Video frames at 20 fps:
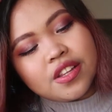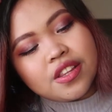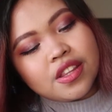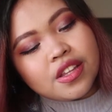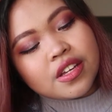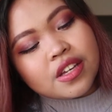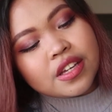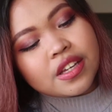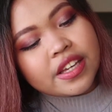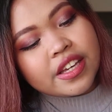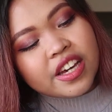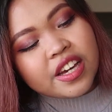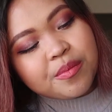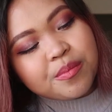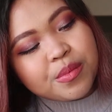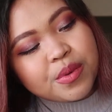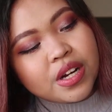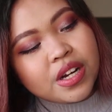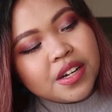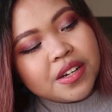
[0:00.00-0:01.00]
the
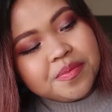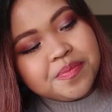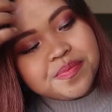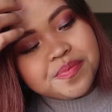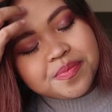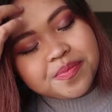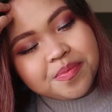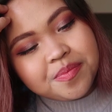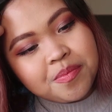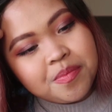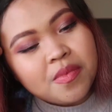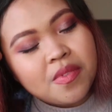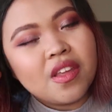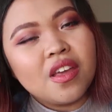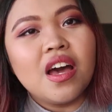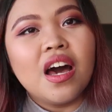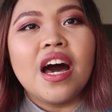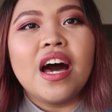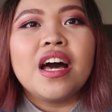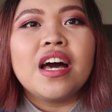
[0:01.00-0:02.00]
camera,
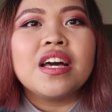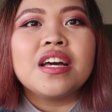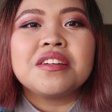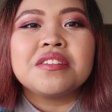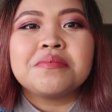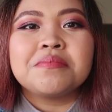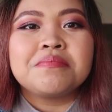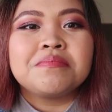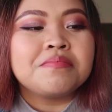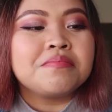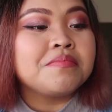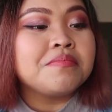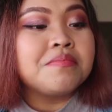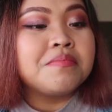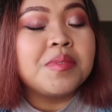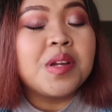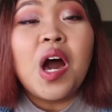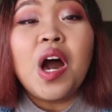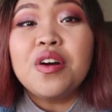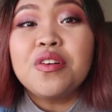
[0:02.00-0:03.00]

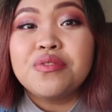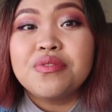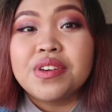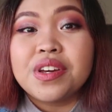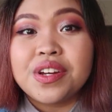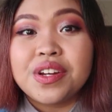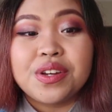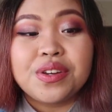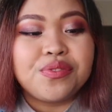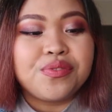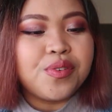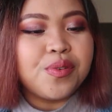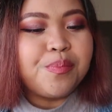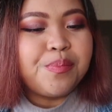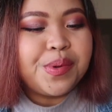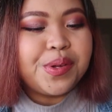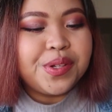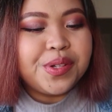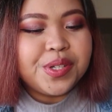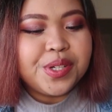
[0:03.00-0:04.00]
I'm not very
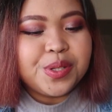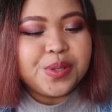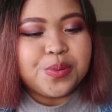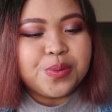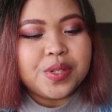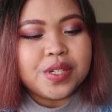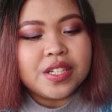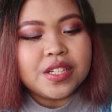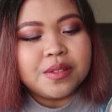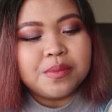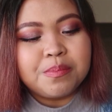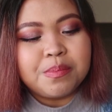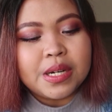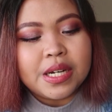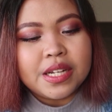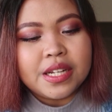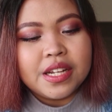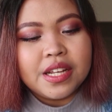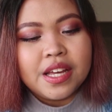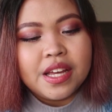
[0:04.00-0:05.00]
familiar with,
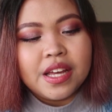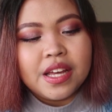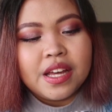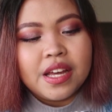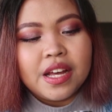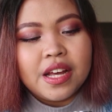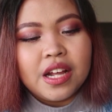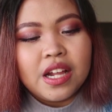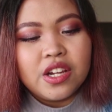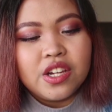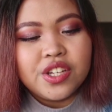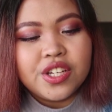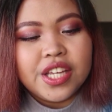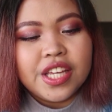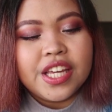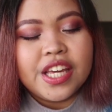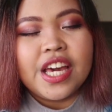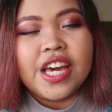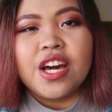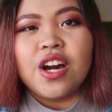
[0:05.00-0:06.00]
but
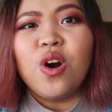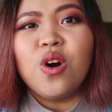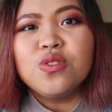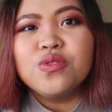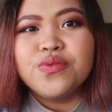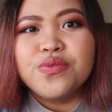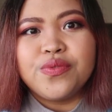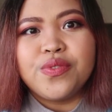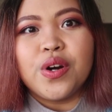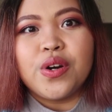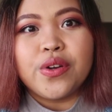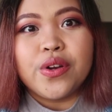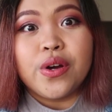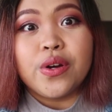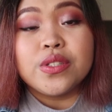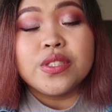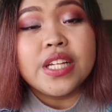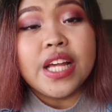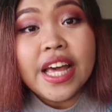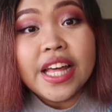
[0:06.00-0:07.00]
looking at old
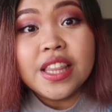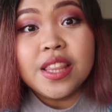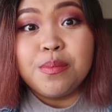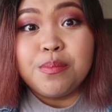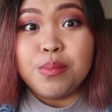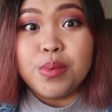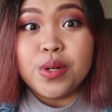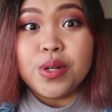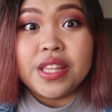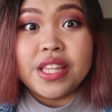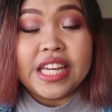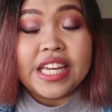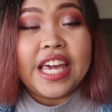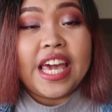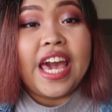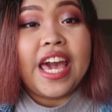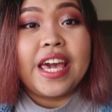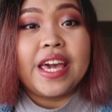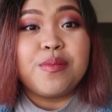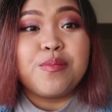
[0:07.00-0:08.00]
photos and the book that
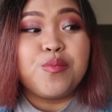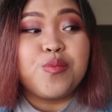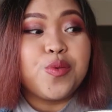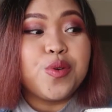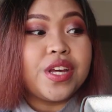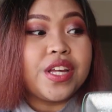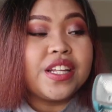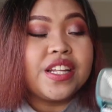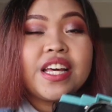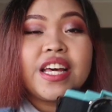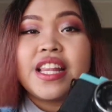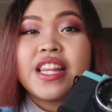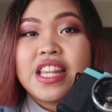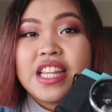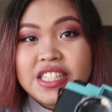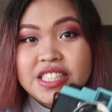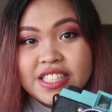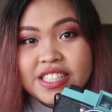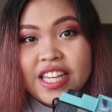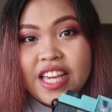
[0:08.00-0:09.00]
came with
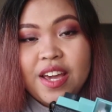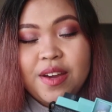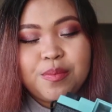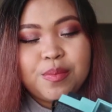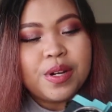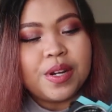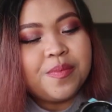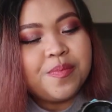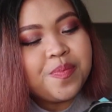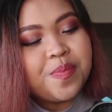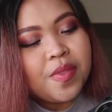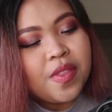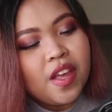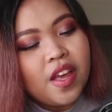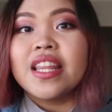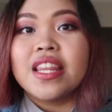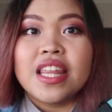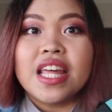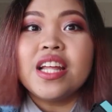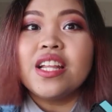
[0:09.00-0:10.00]
this camera,
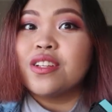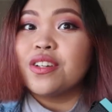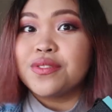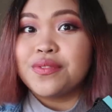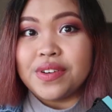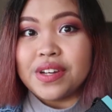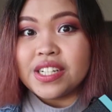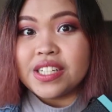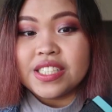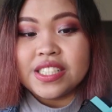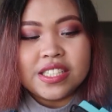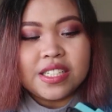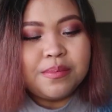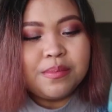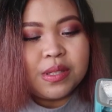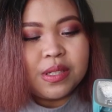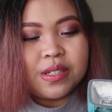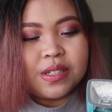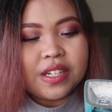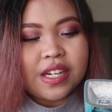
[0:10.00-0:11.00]
they look very
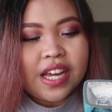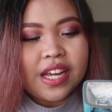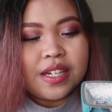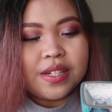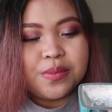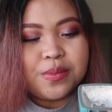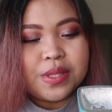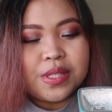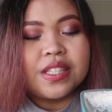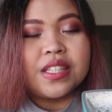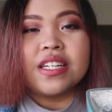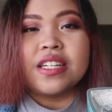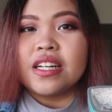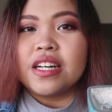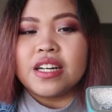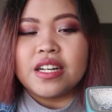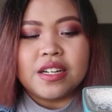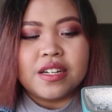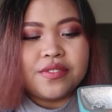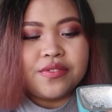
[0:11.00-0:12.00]
similar and with
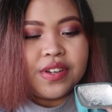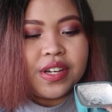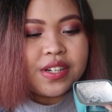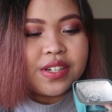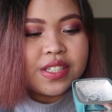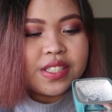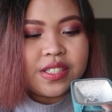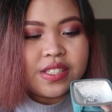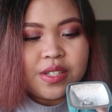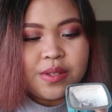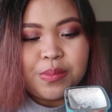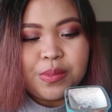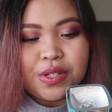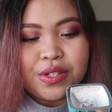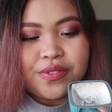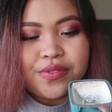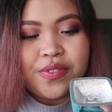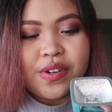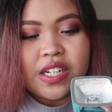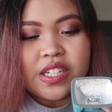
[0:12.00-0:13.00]
very
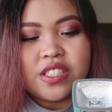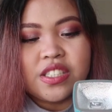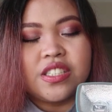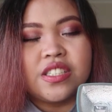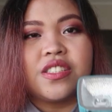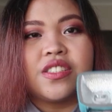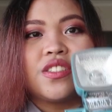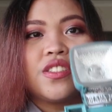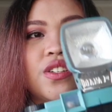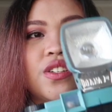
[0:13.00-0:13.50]
similar functions.